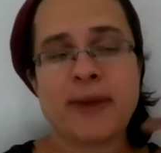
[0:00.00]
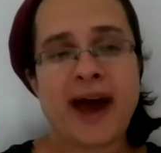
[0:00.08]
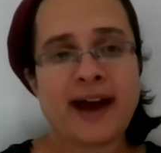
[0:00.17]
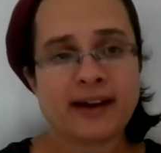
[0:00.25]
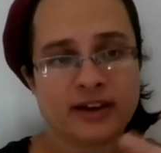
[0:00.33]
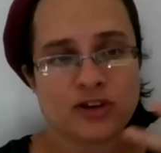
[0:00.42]

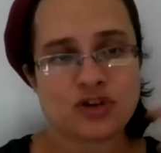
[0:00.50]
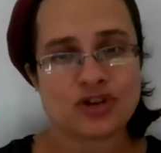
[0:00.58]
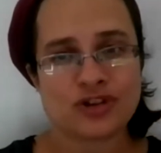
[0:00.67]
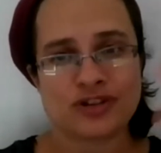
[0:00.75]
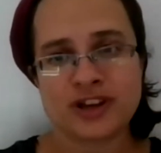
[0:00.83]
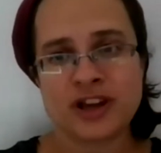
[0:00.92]

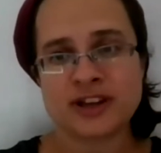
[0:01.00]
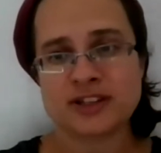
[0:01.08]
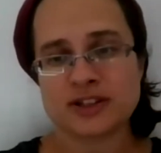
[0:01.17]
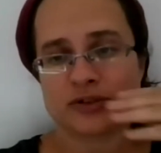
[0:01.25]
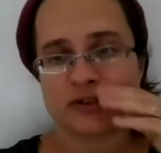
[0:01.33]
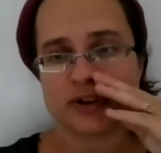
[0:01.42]
baggage that
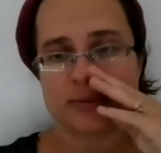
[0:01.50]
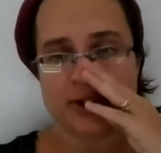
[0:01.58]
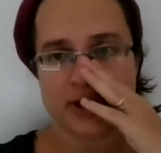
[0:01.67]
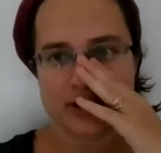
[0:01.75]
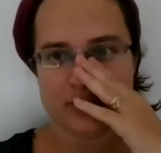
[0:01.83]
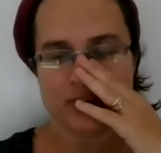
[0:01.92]
history
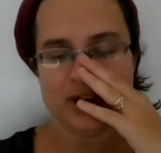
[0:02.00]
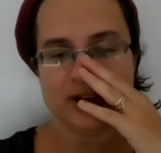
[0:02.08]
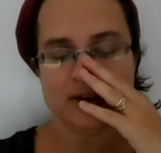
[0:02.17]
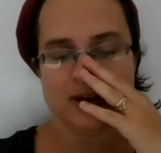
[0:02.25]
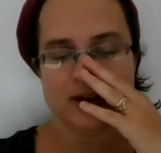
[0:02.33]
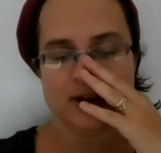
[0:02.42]
pinned on it